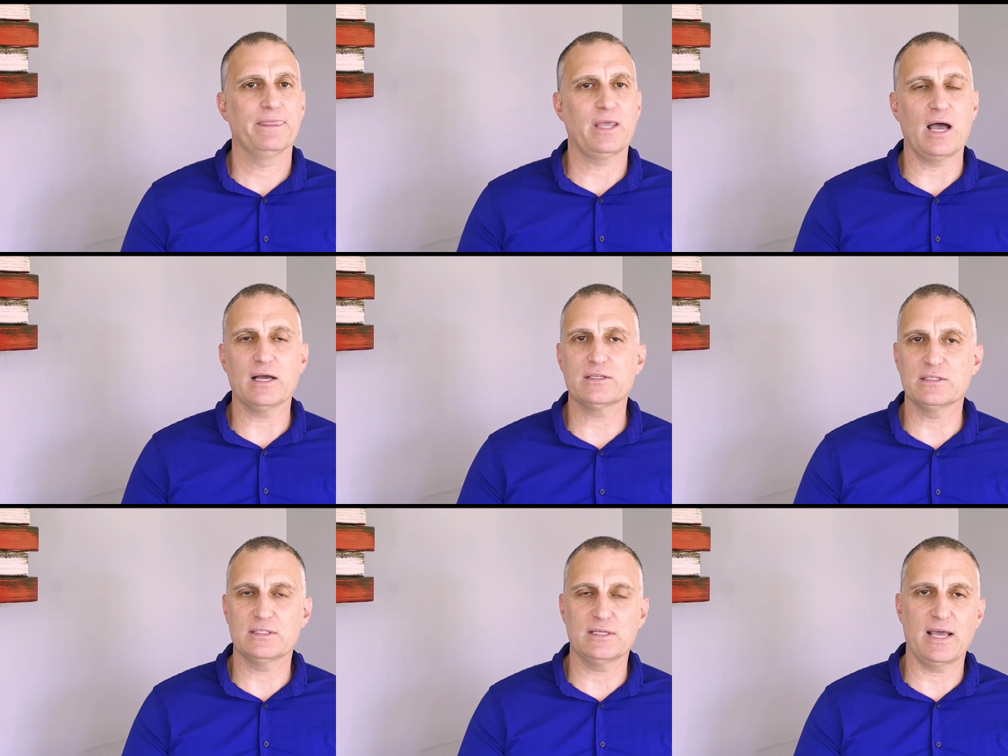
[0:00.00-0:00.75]

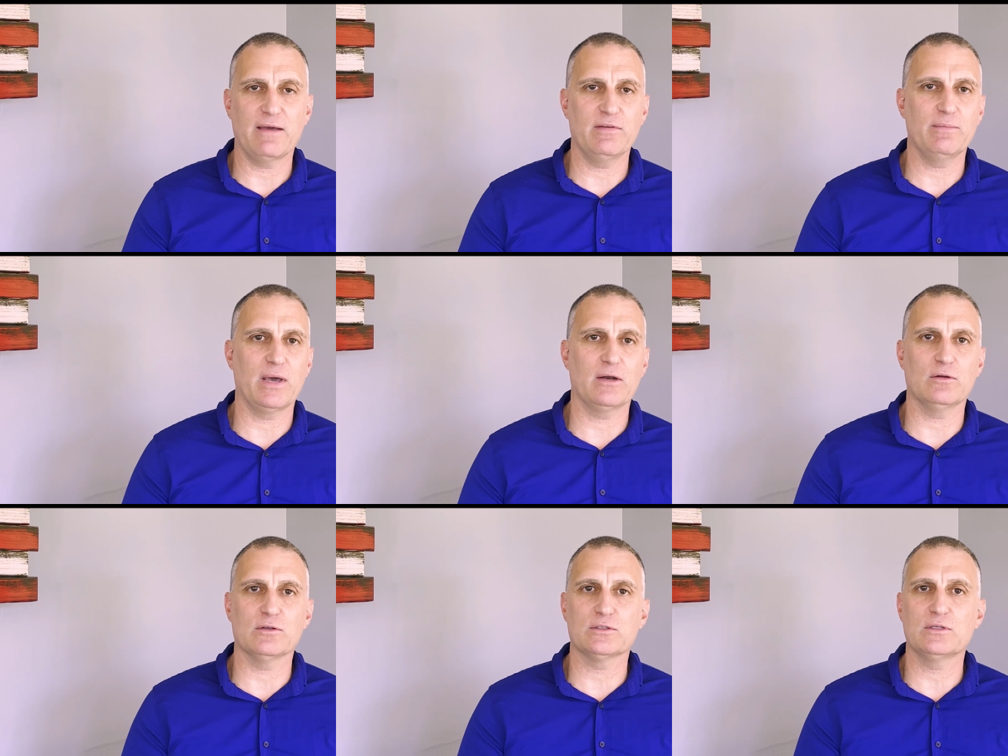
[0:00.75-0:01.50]
Toxins and heavy
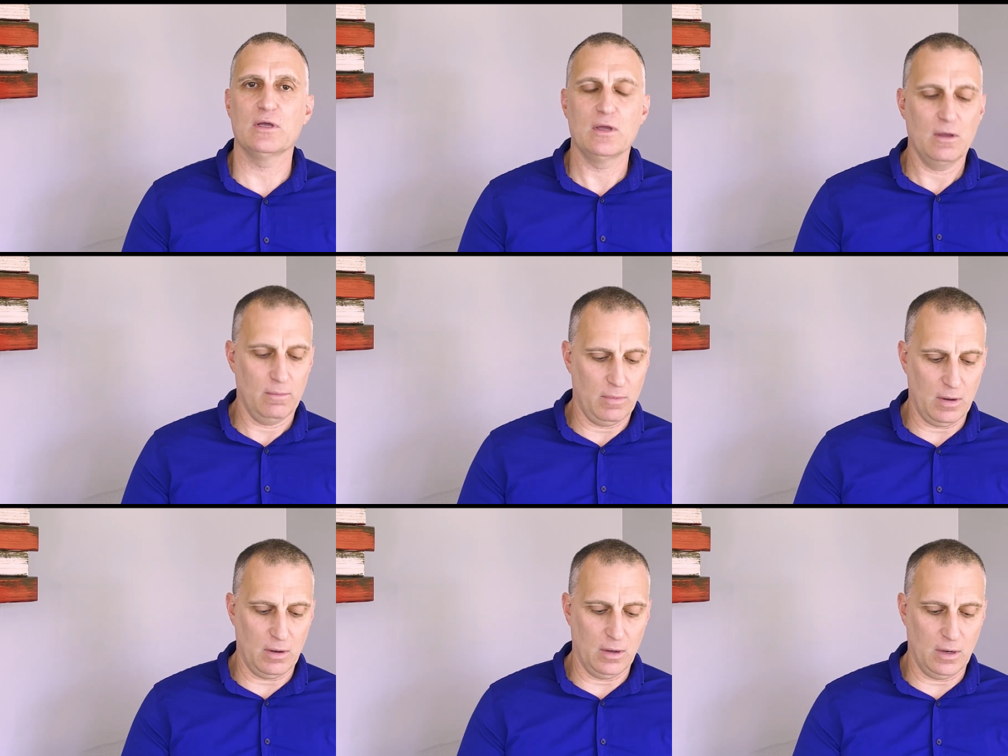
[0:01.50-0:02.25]
metals,
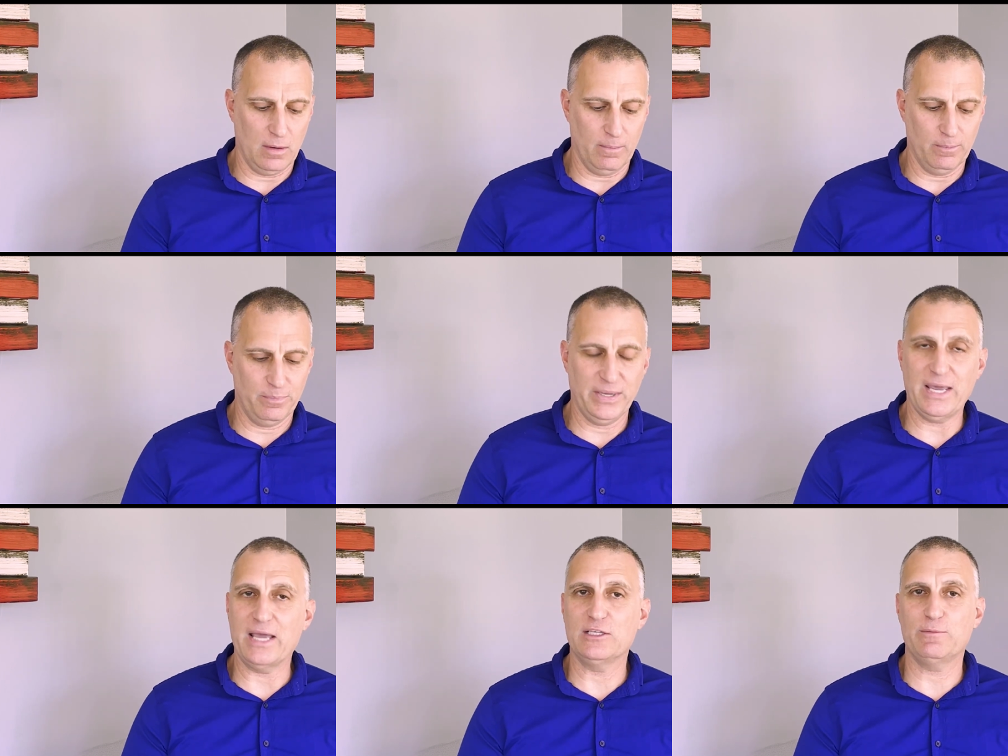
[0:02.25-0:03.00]
um,
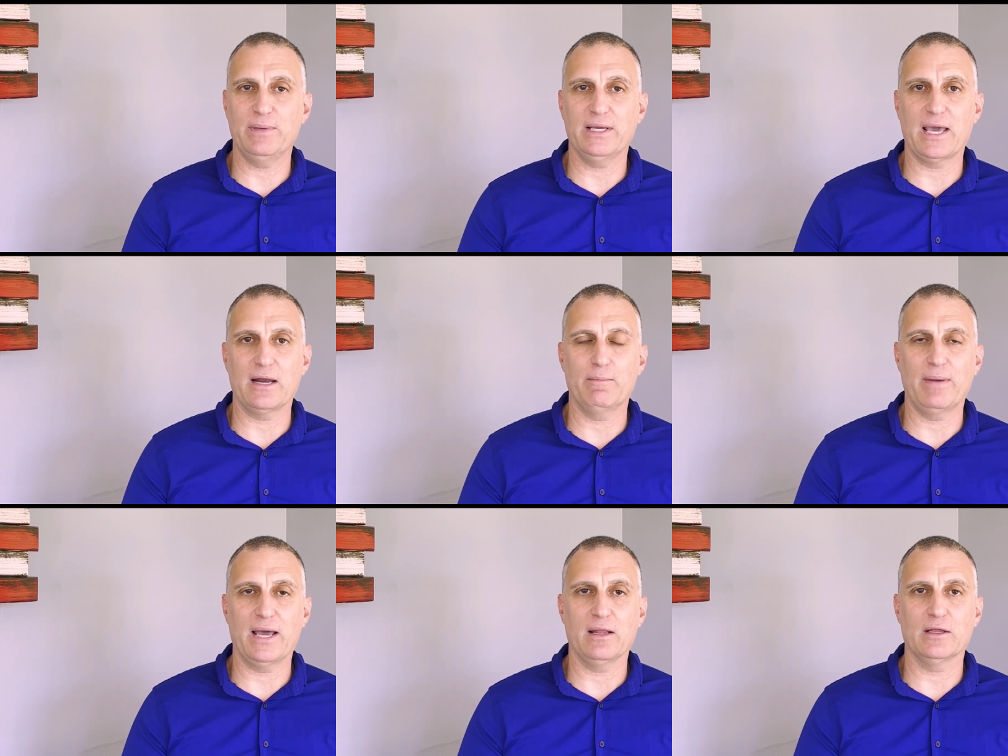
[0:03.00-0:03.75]
pH being out of
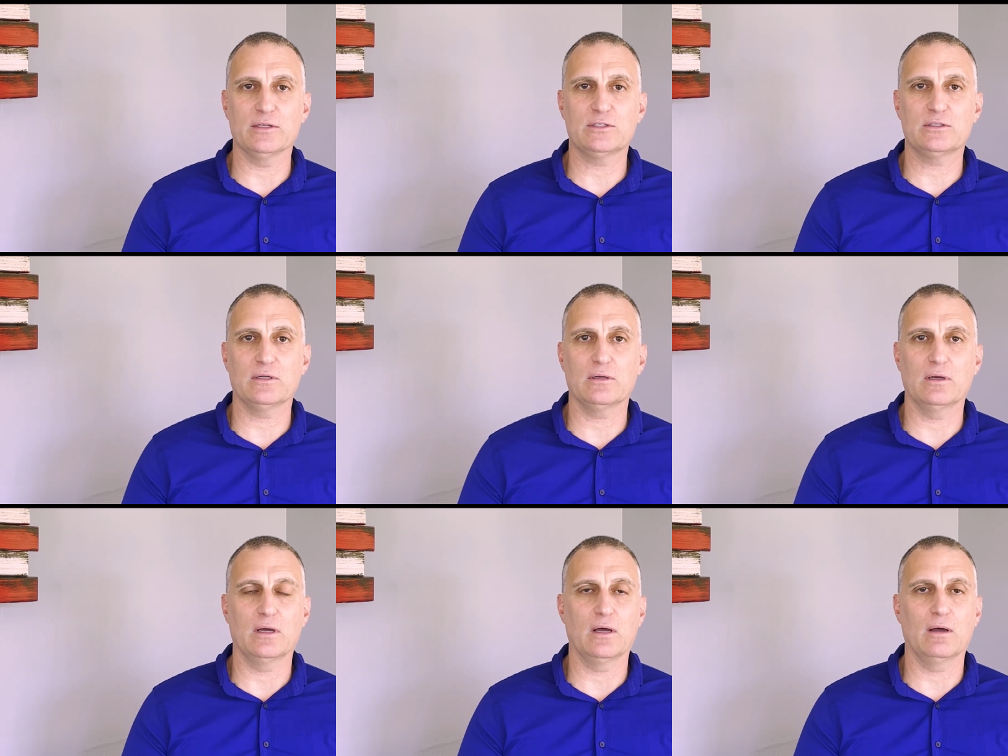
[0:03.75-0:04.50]
balance,
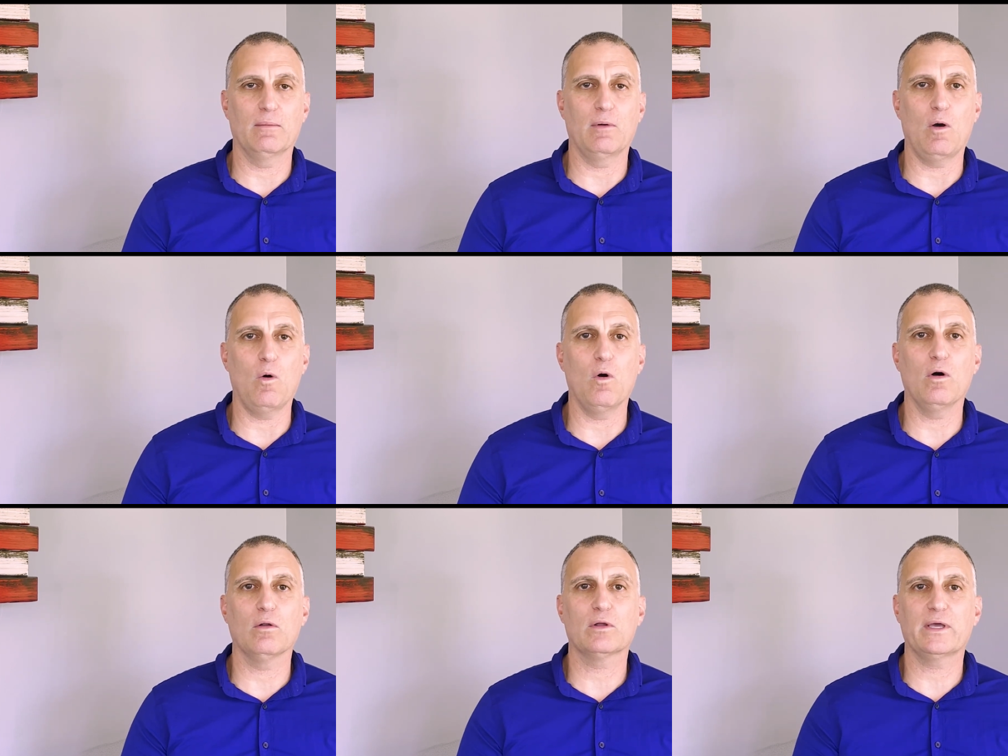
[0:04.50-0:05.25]
uh,
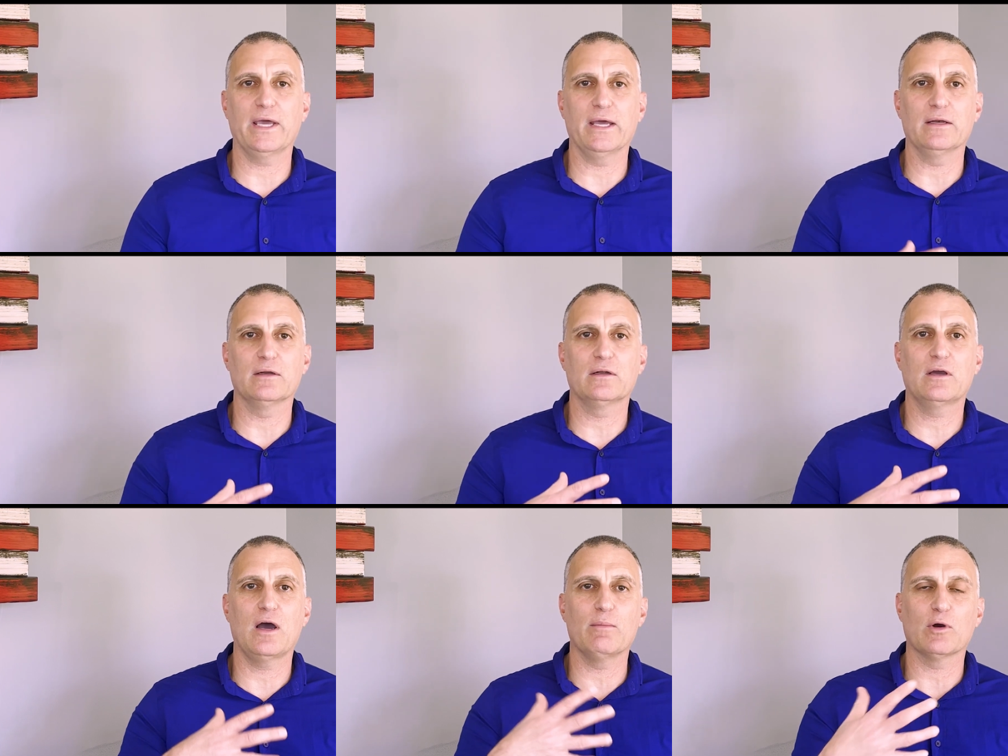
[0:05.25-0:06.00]
all can
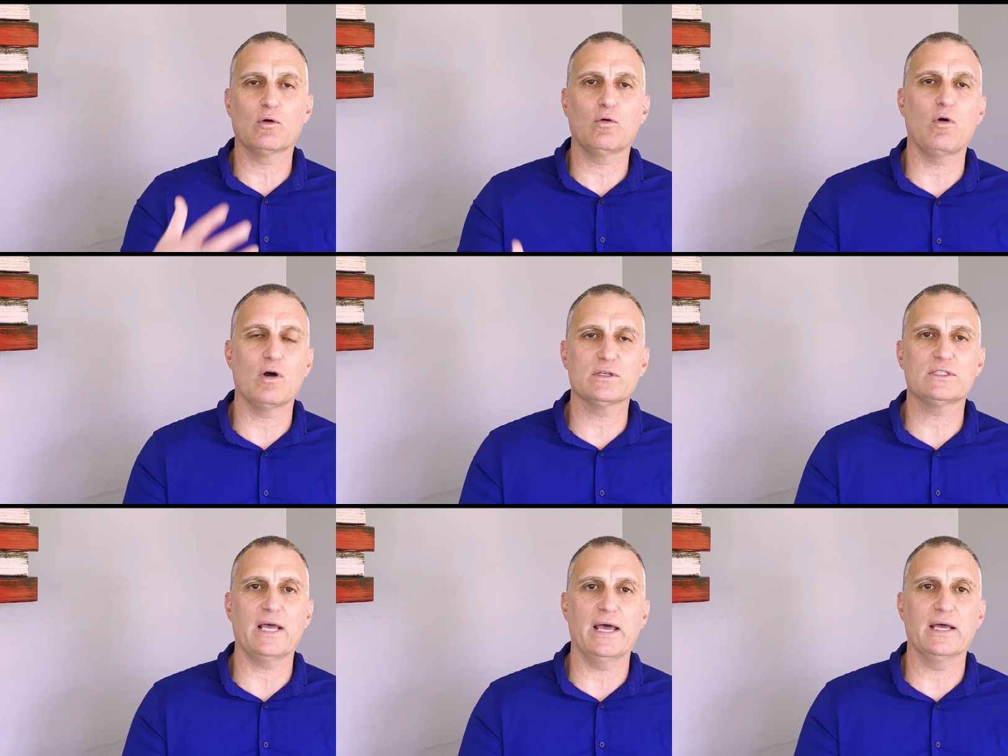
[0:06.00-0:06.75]
come
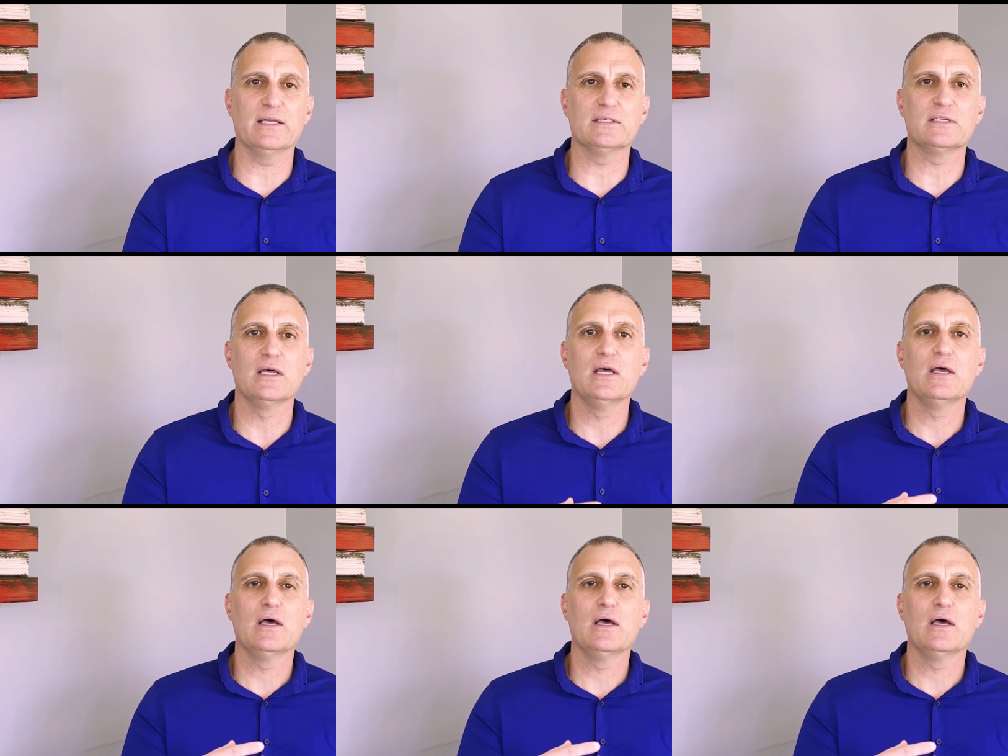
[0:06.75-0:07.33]
across as